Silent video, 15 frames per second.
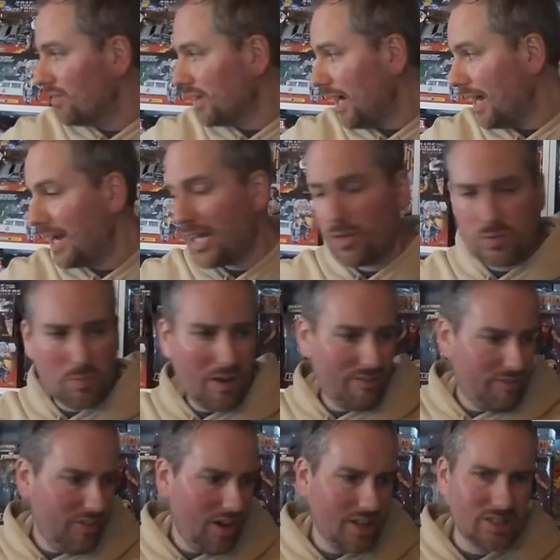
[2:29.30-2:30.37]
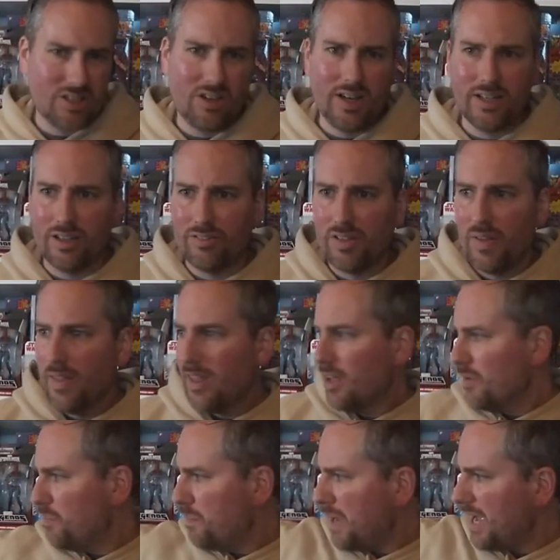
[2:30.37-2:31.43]
with that, and that was my first kind of
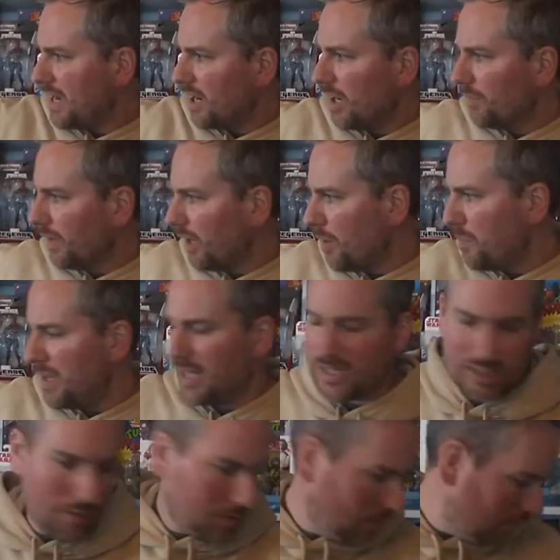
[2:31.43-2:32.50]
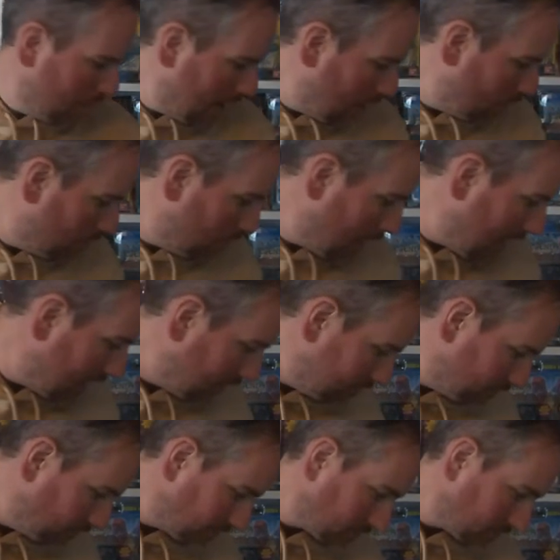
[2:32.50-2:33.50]
pickup that I picked up, got mailed back.